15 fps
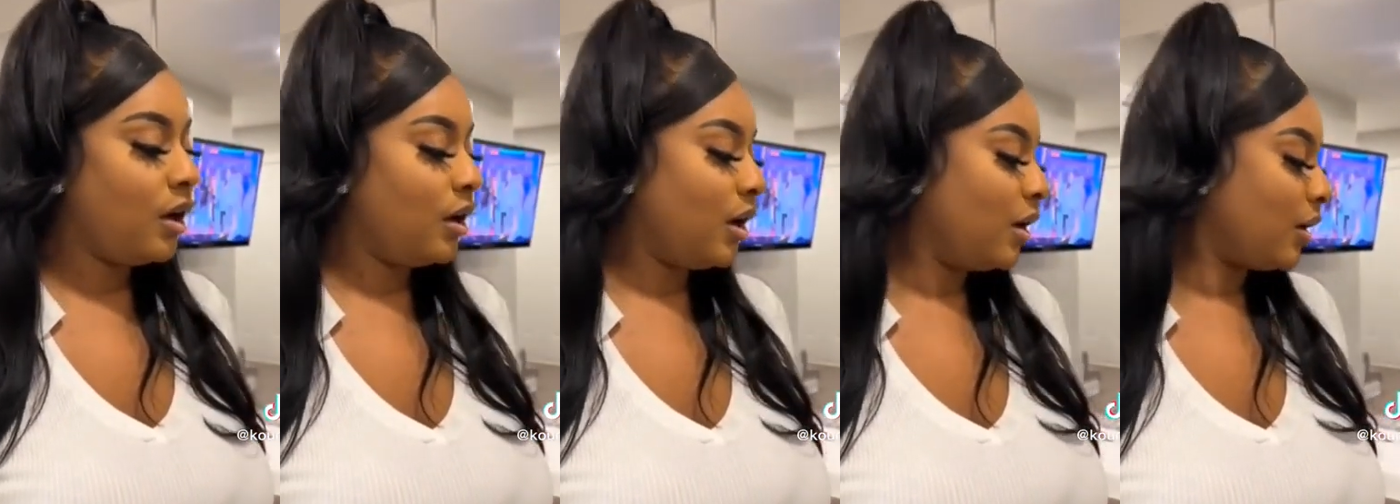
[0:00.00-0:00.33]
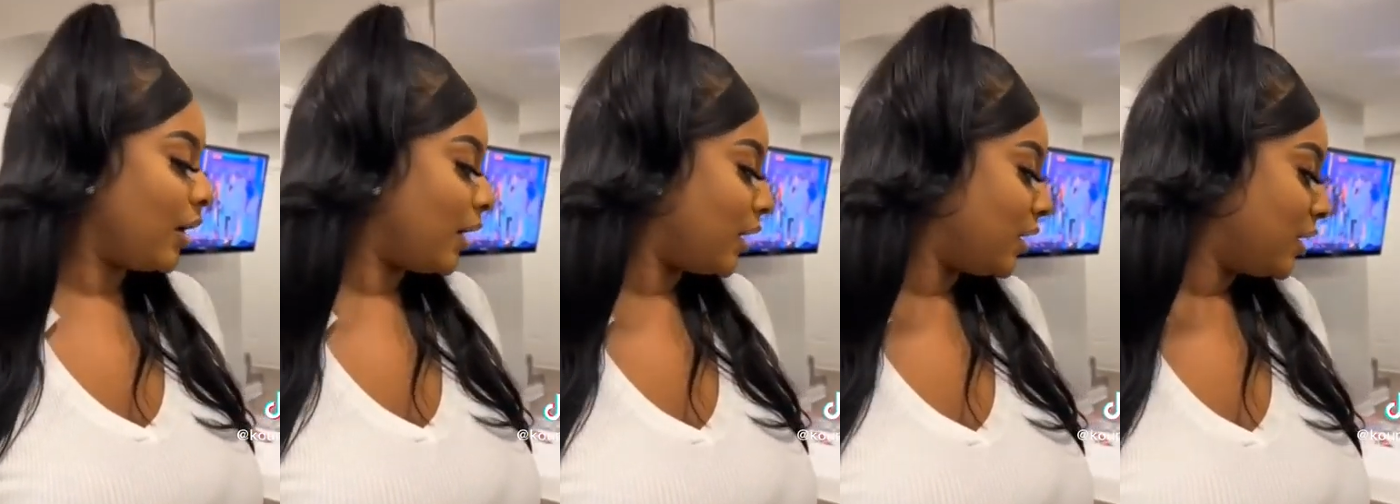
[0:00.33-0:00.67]

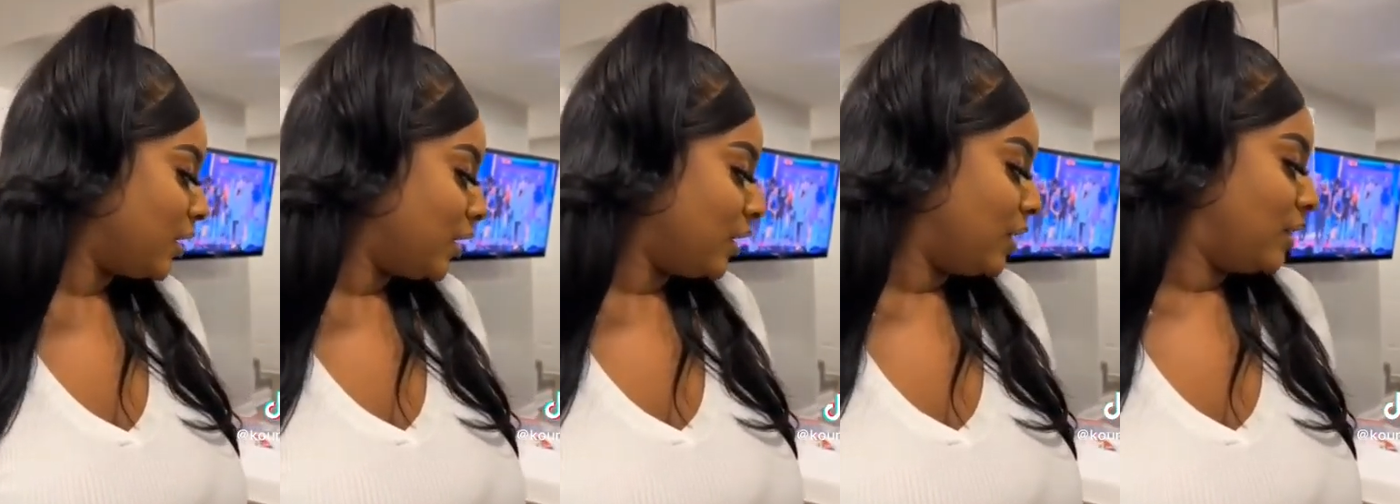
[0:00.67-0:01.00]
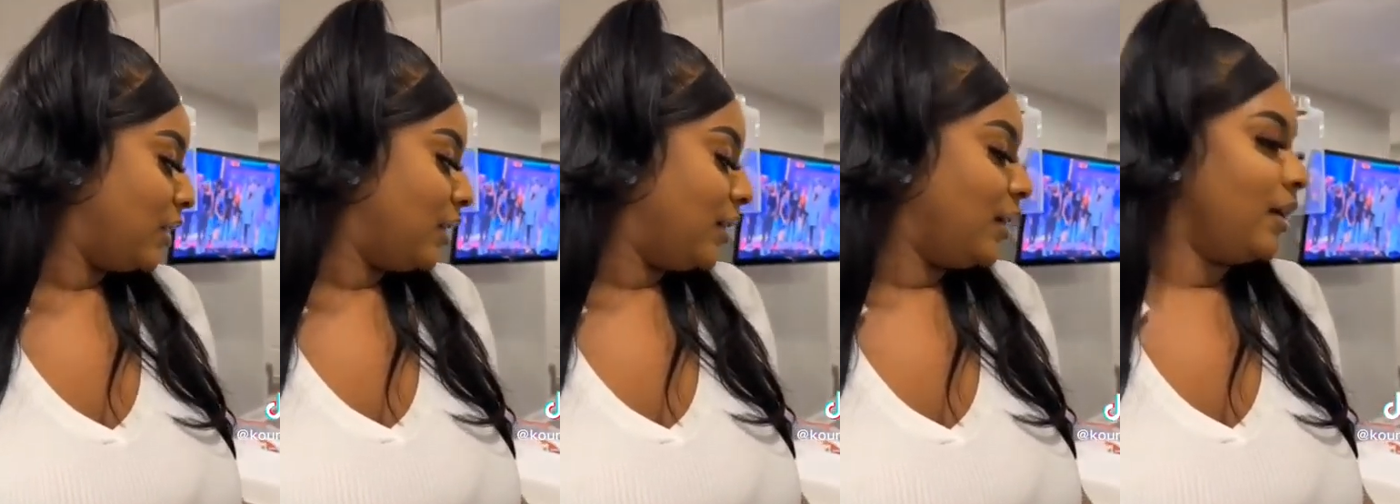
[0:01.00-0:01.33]

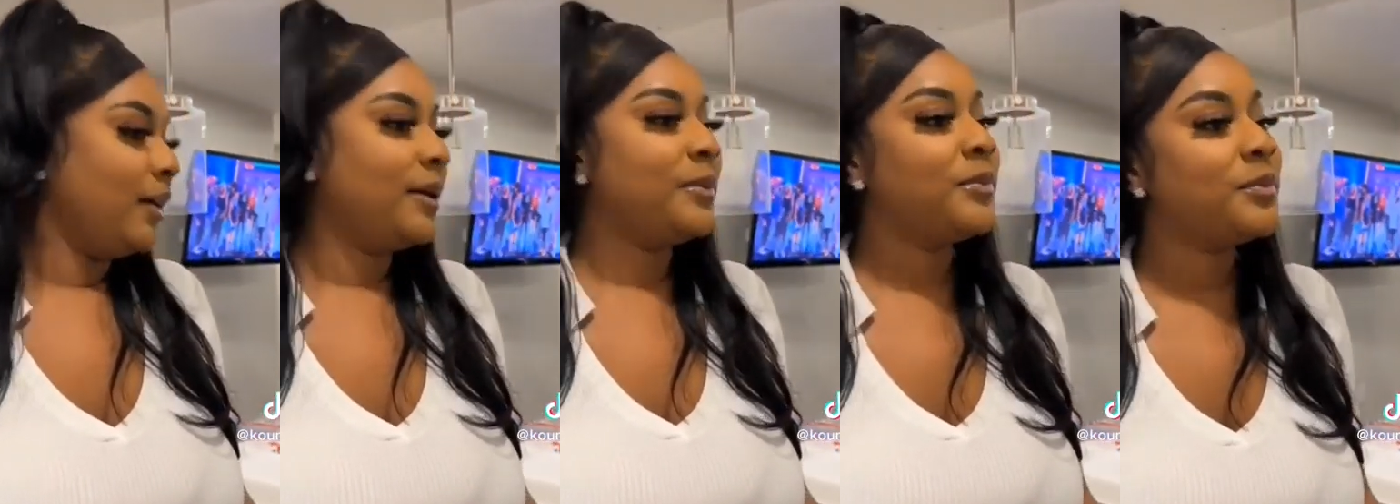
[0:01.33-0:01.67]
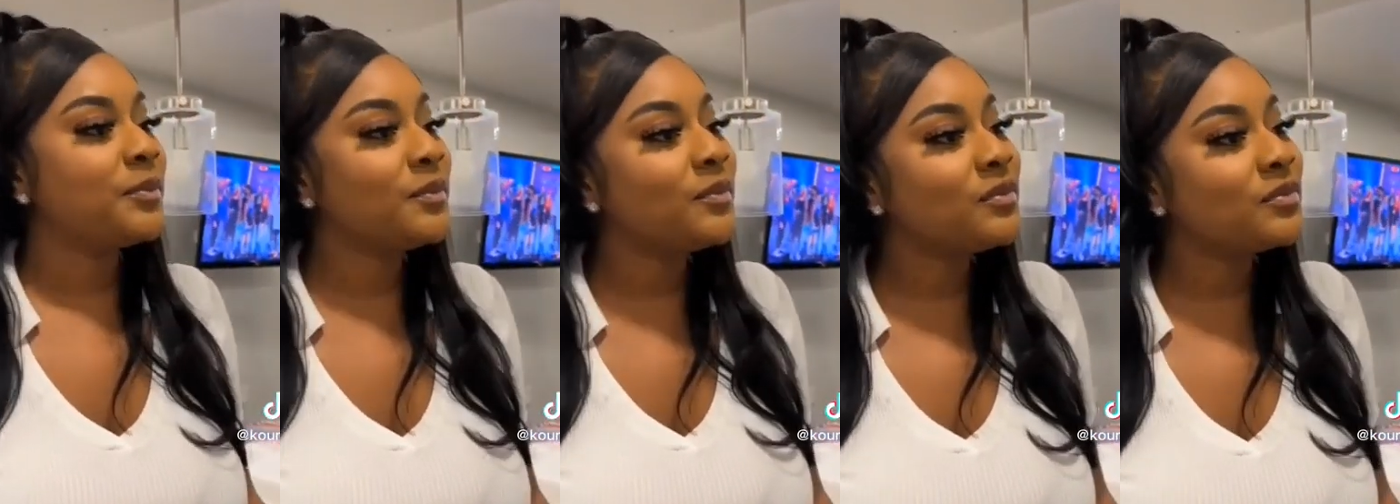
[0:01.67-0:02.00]
Okay. Um.
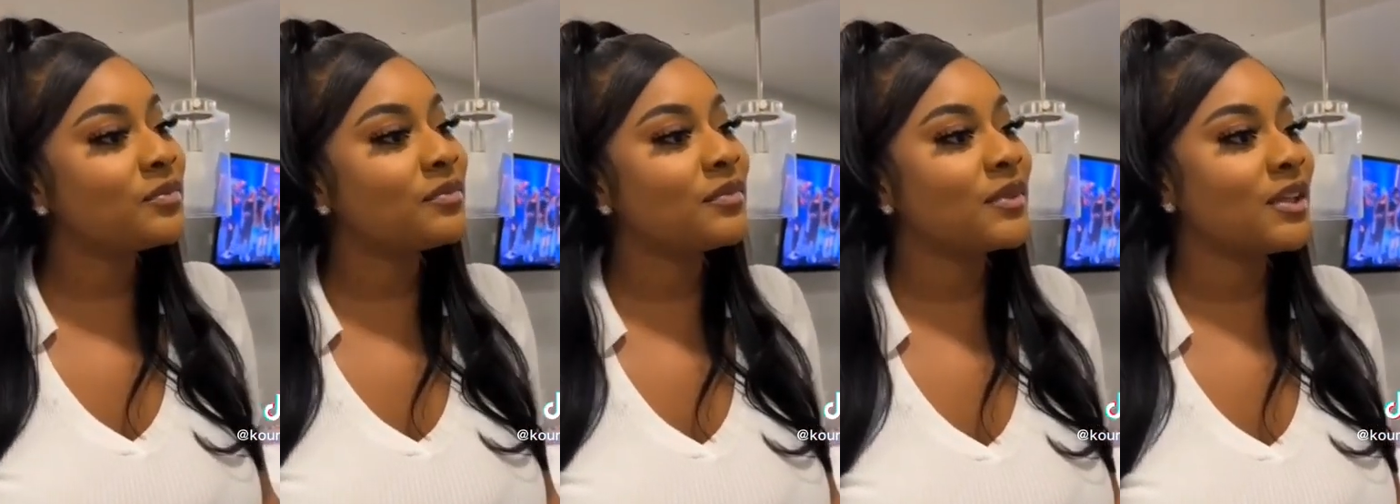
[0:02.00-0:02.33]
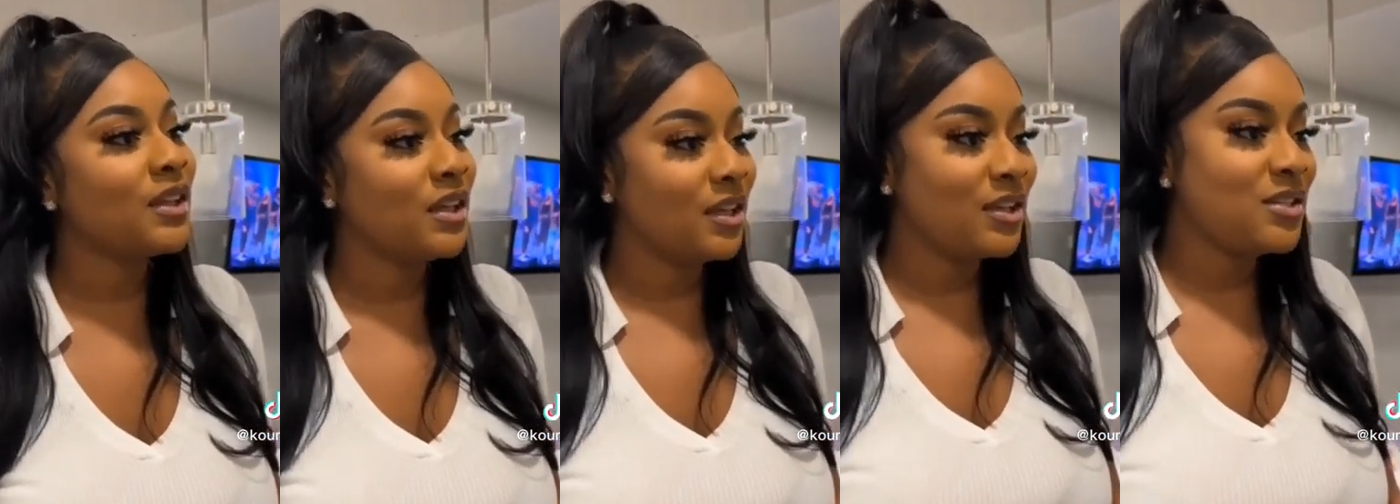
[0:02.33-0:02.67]

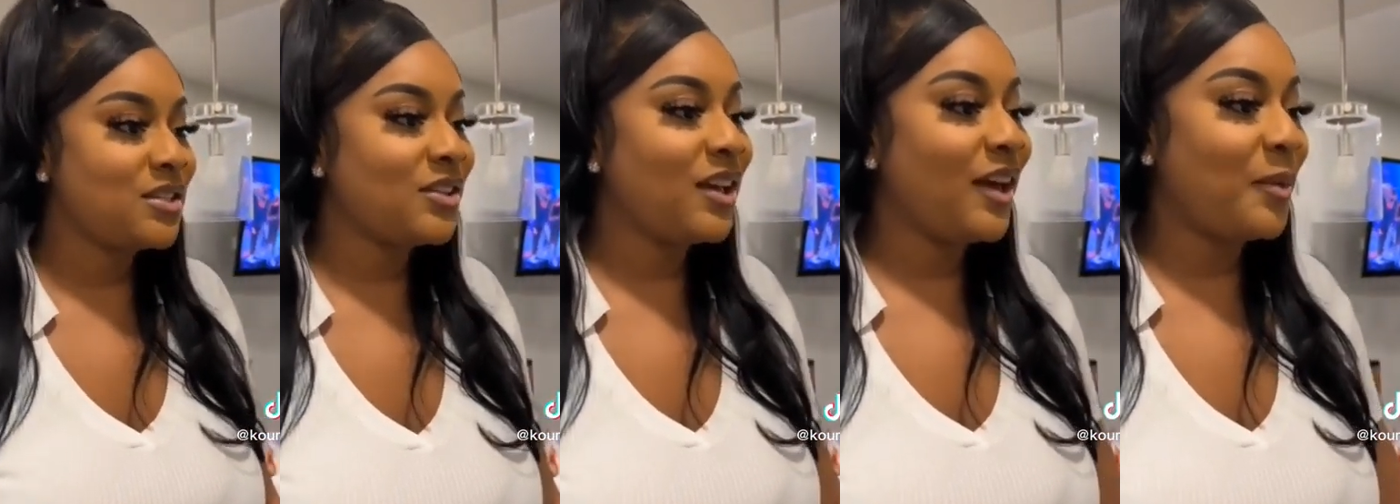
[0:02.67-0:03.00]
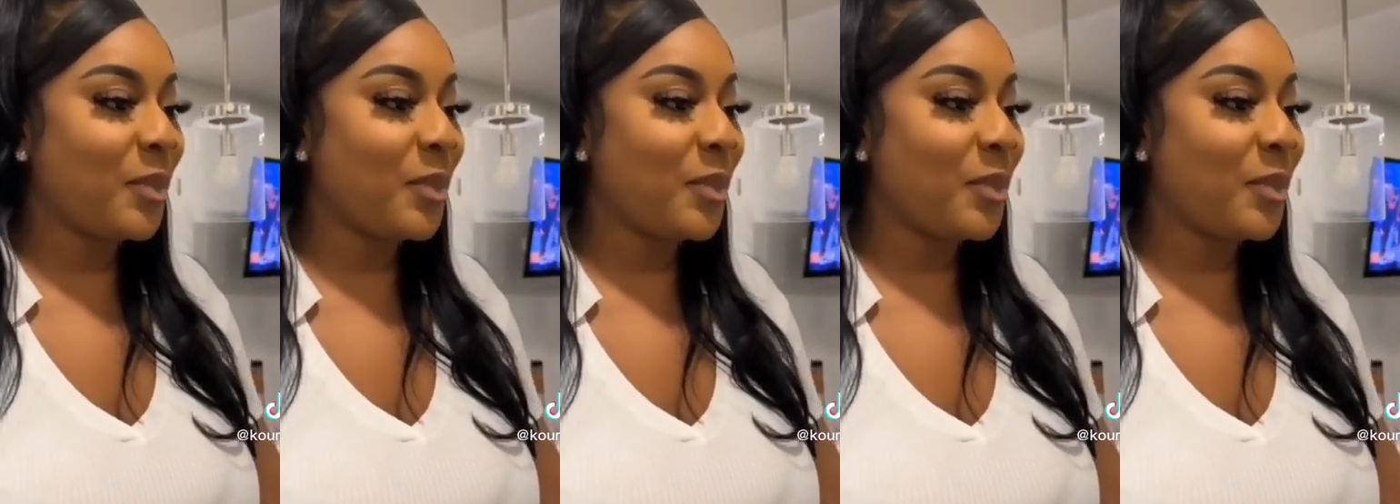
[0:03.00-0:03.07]
So yeah,